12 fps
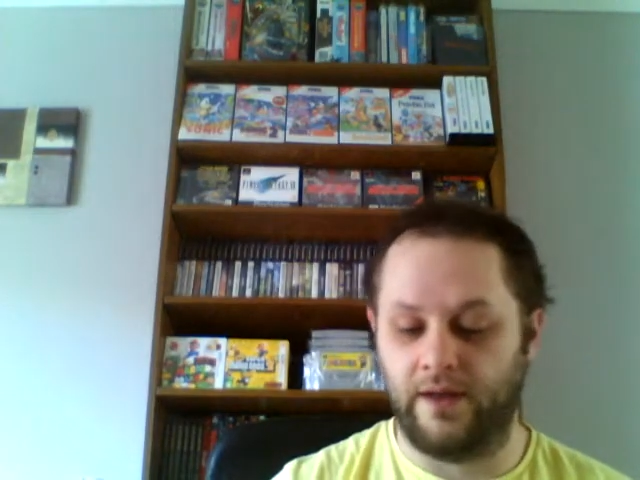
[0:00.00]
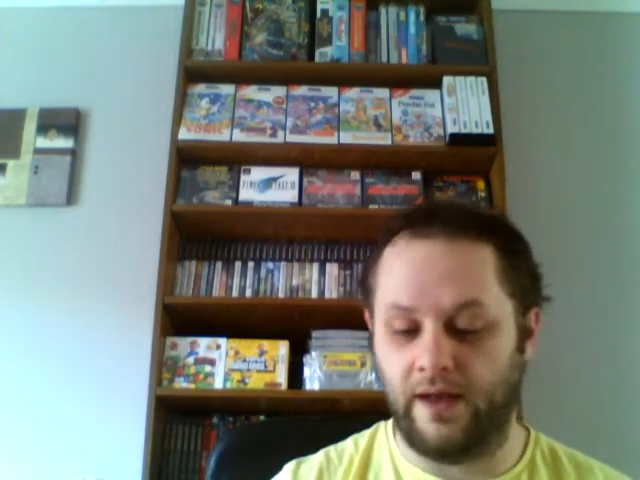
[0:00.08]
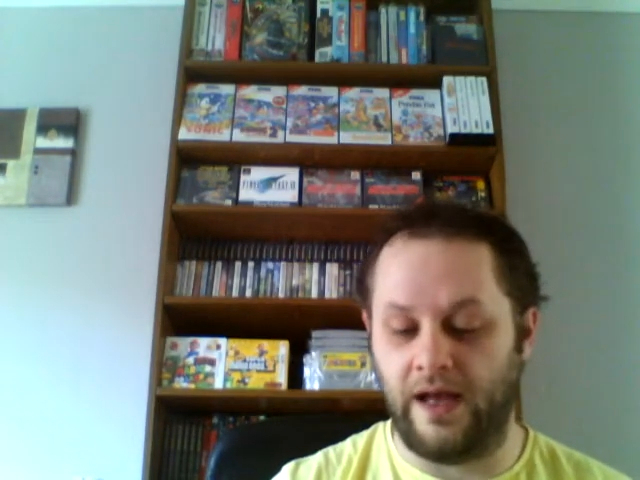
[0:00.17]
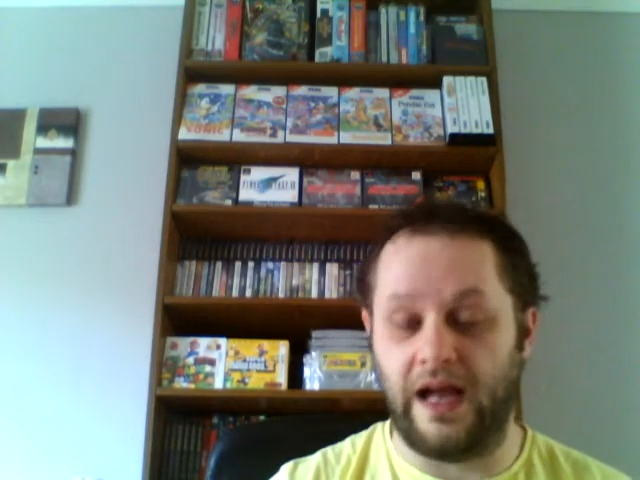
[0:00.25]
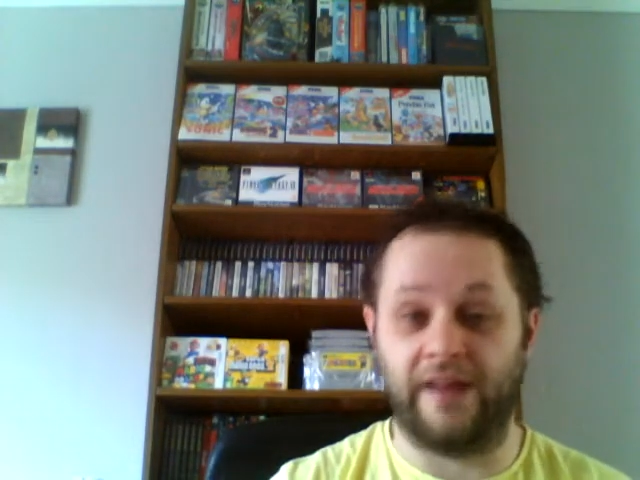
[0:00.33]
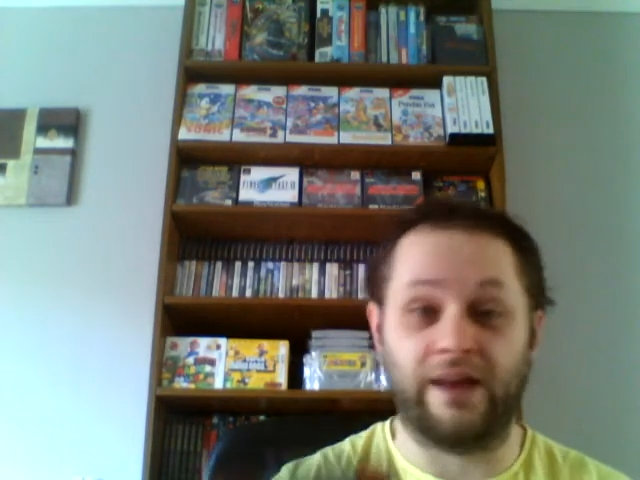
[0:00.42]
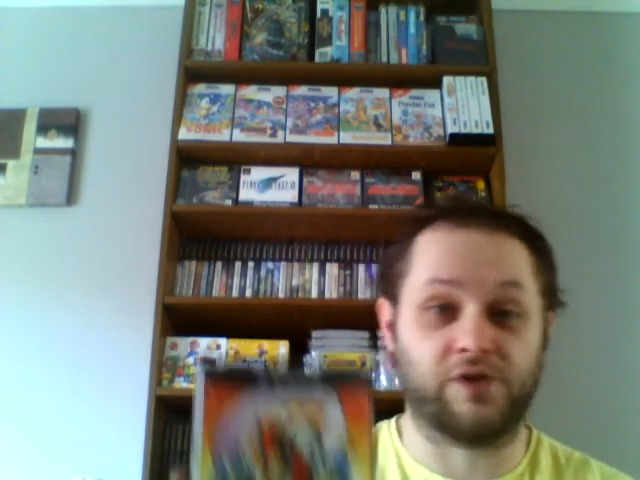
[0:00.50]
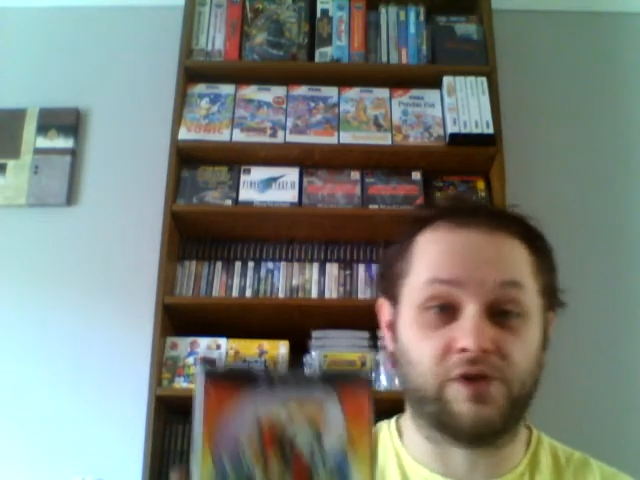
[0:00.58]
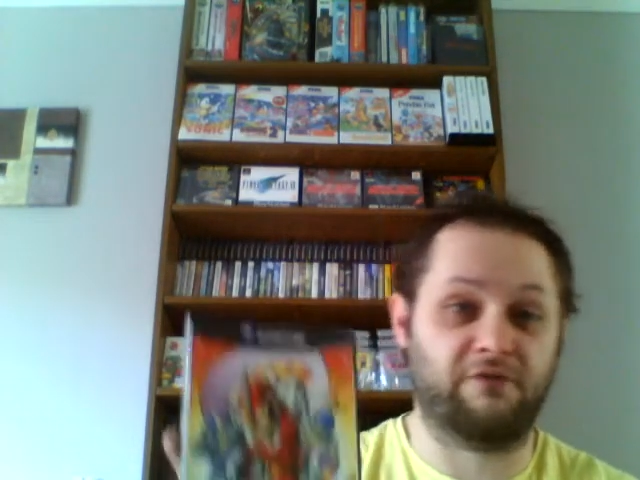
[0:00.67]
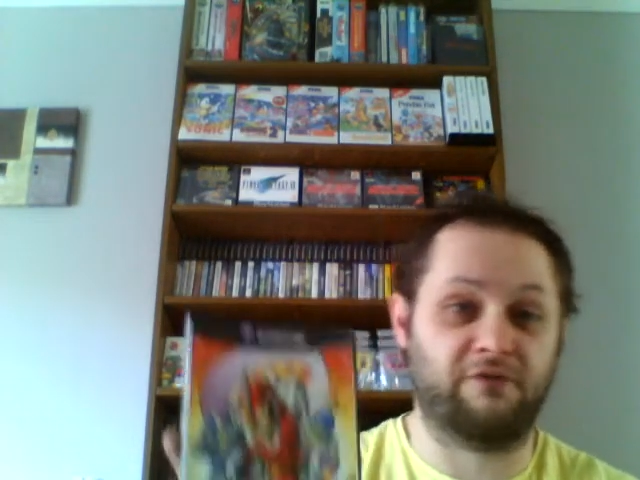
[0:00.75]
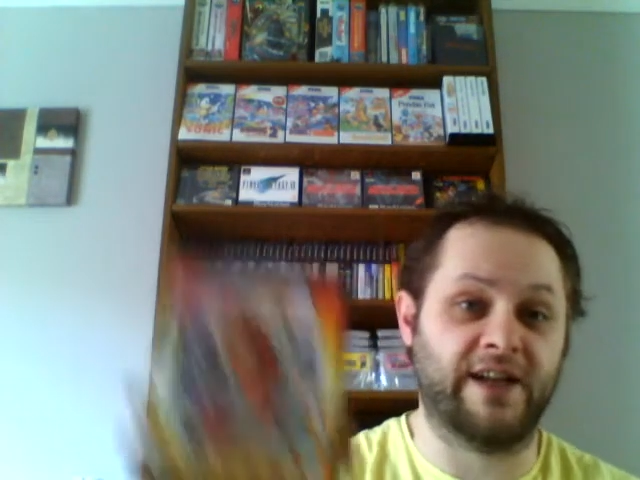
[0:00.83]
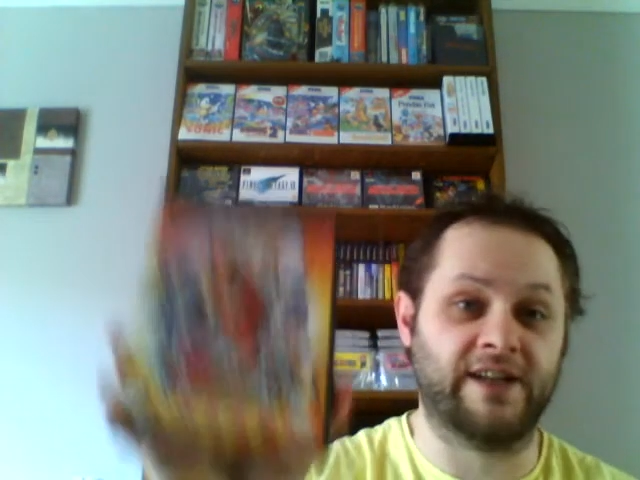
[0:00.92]
And that was
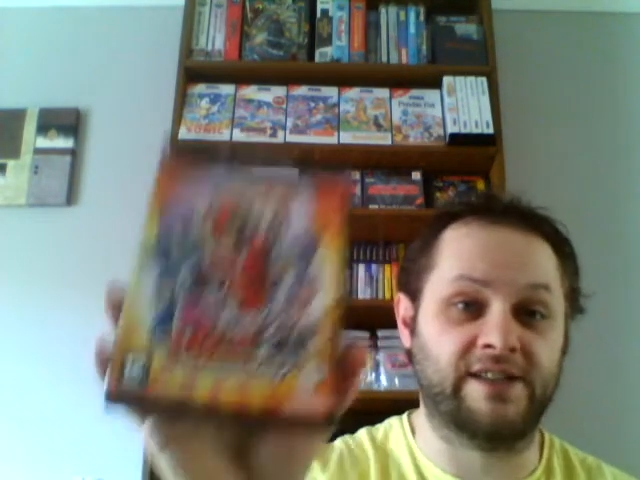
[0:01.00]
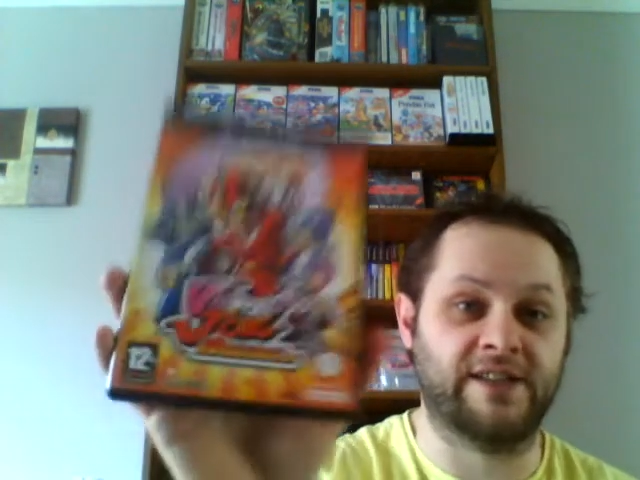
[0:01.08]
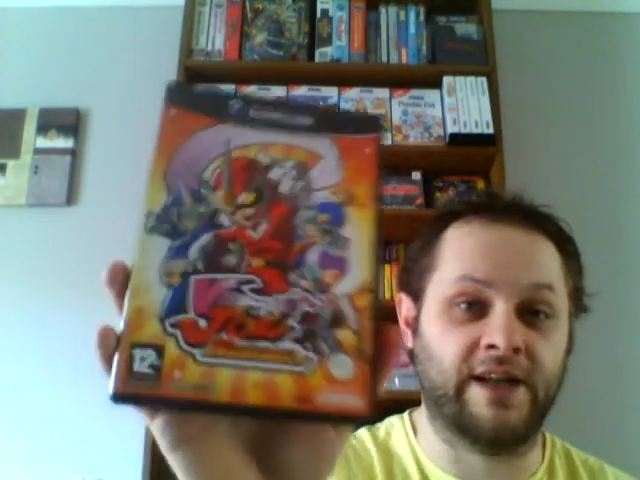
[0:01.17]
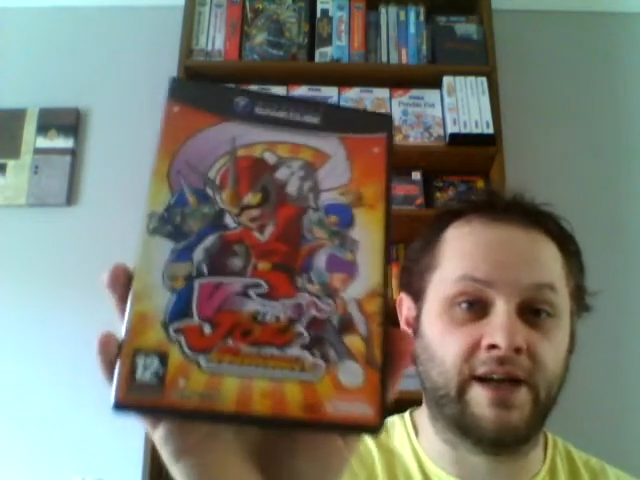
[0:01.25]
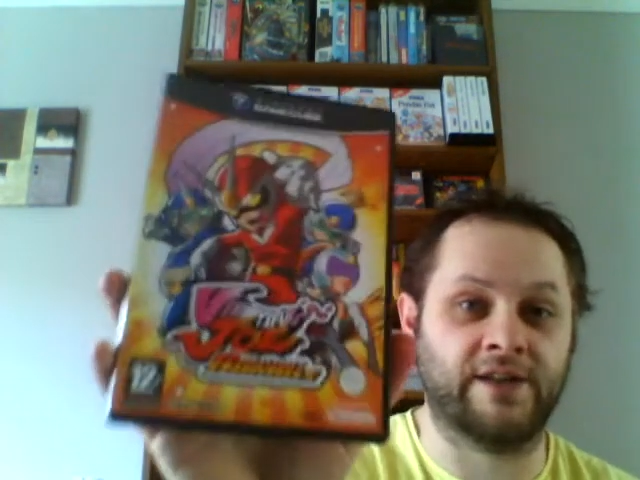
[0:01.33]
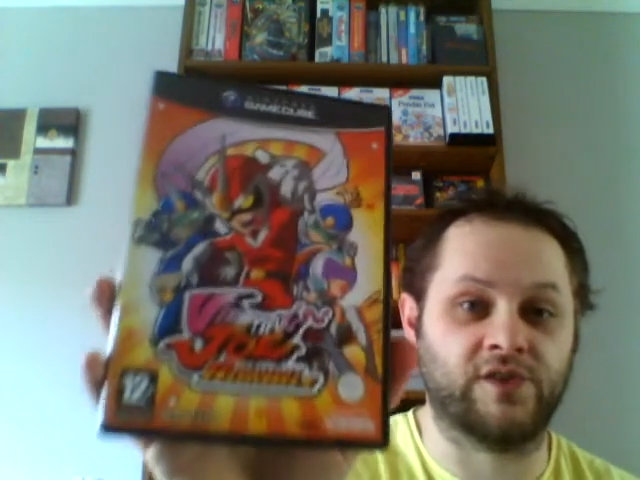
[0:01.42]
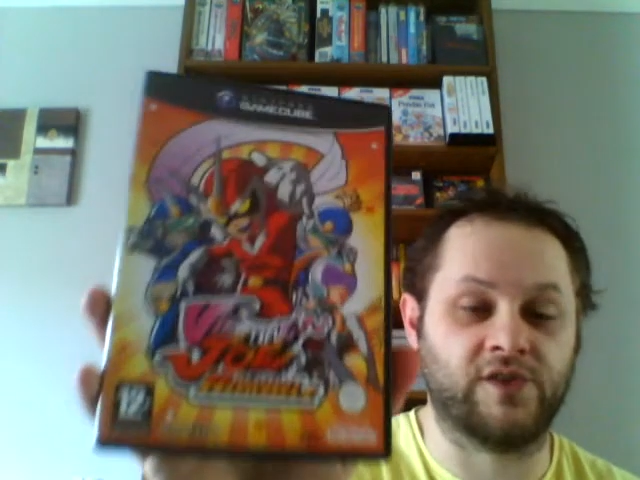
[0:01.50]
$3.99,